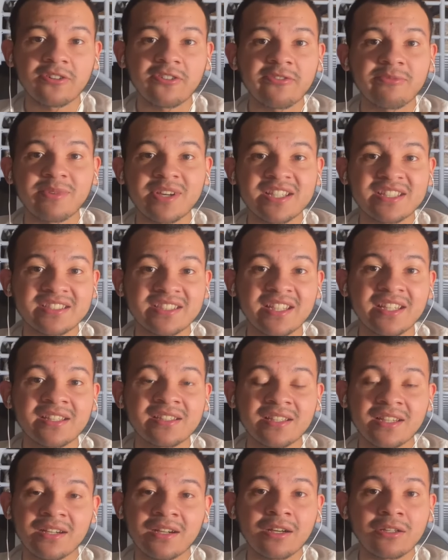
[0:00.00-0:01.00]
off by saying
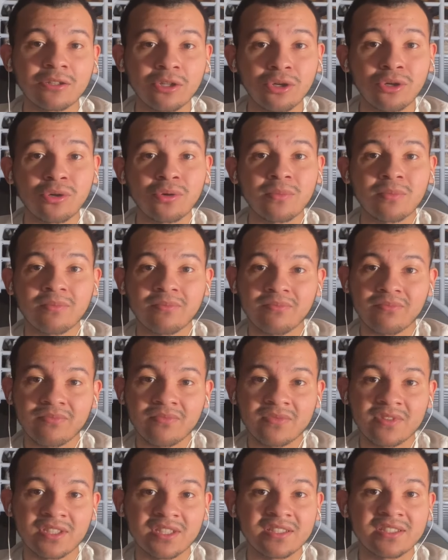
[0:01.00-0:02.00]
that hello,
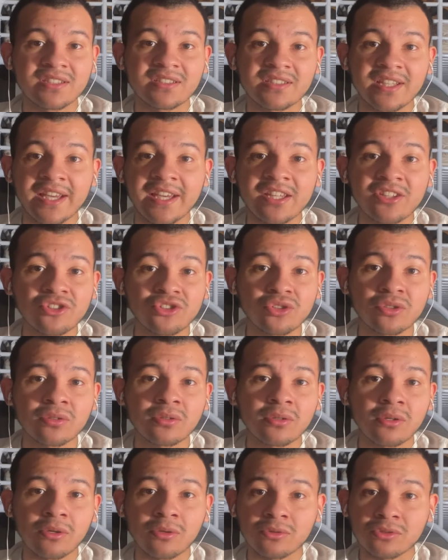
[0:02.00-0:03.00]
this is
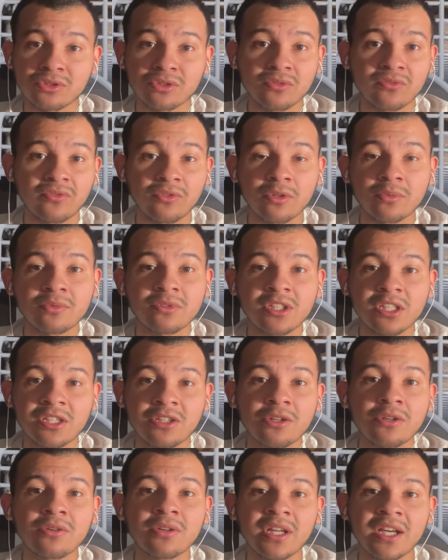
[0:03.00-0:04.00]
Angel, also formerly
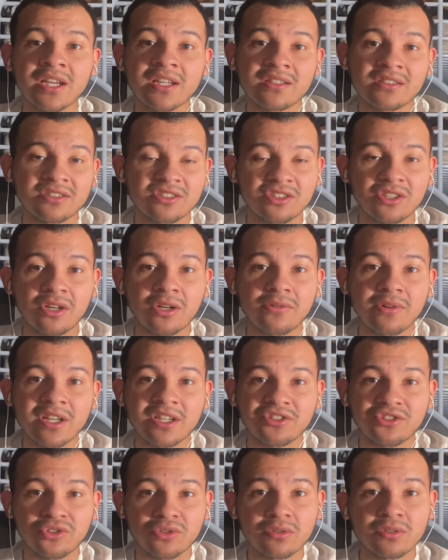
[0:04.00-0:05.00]
known as
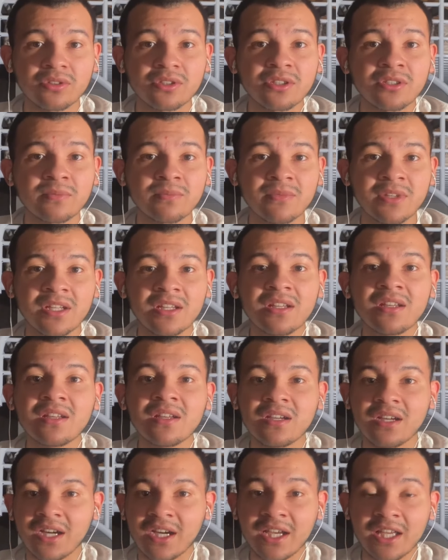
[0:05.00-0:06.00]
Scarrack Truther.
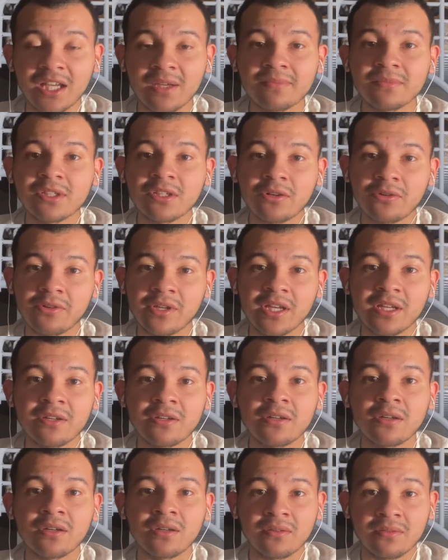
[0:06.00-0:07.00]
I am the
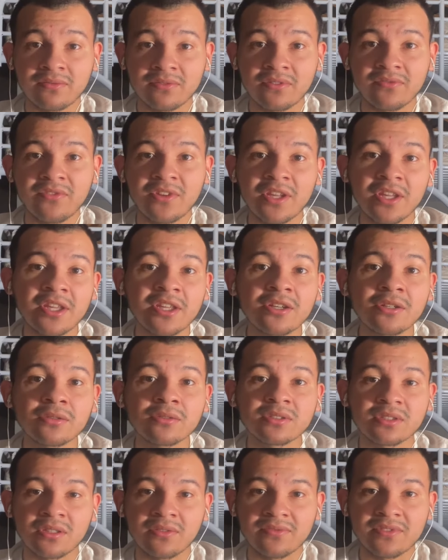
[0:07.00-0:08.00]
creator of the
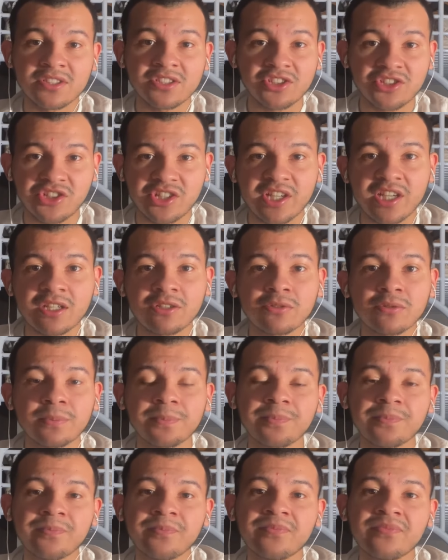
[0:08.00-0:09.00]
videos of this channel,
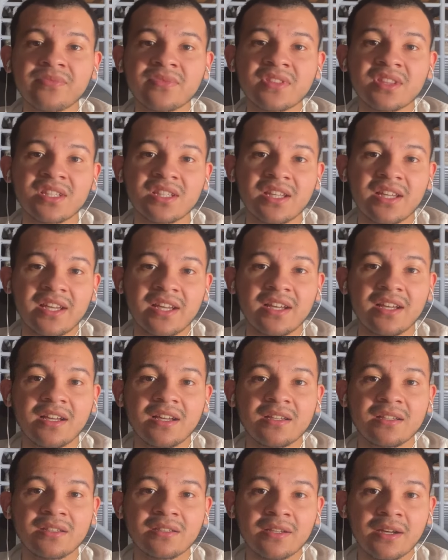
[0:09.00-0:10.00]

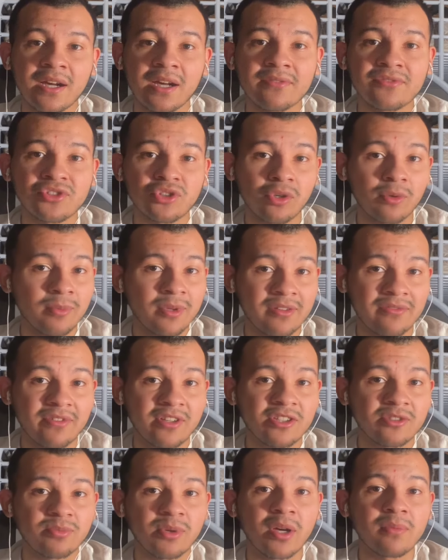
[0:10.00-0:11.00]
and I've shown my
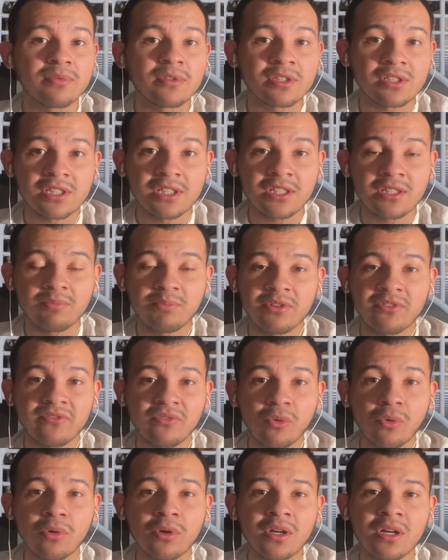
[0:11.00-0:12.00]
face publicly
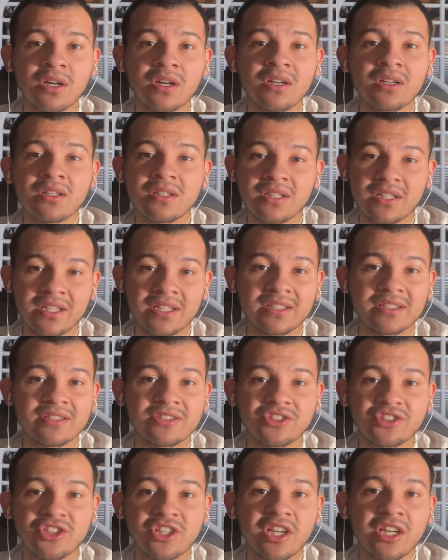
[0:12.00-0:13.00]
before in
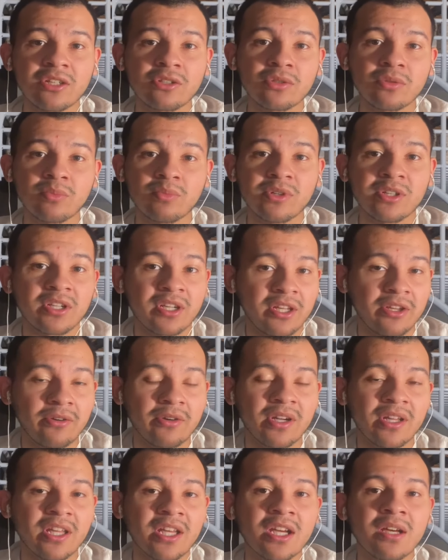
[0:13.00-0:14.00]
this channel, but here
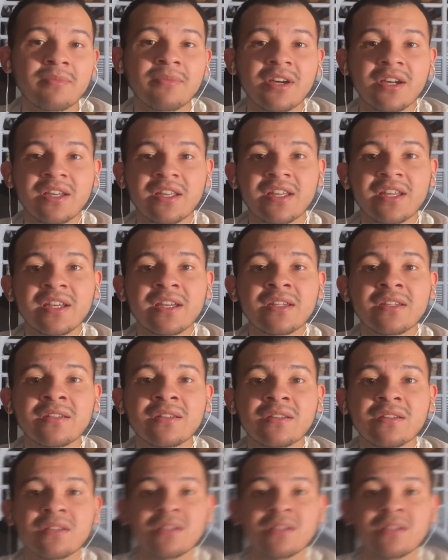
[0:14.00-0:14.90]
I am again.